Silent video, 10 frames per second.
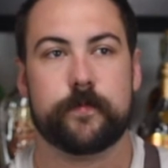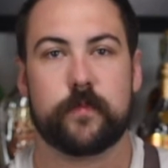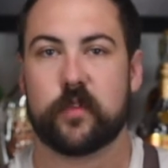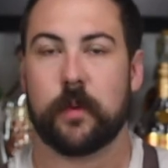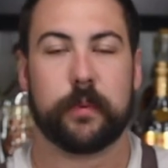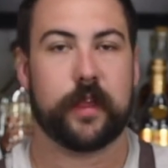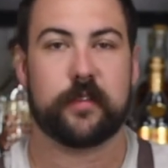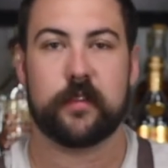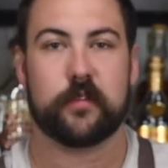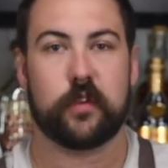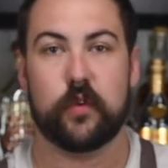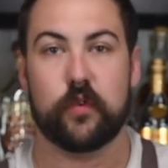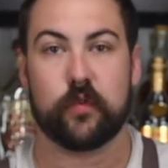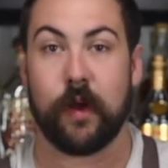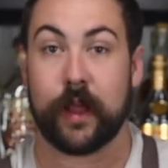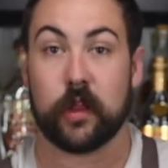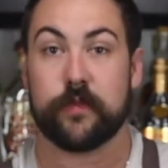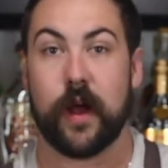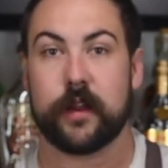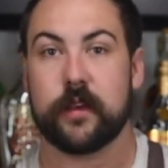Some places use regular
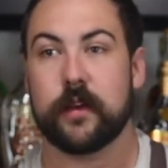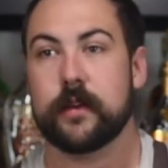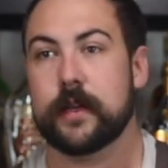vodka.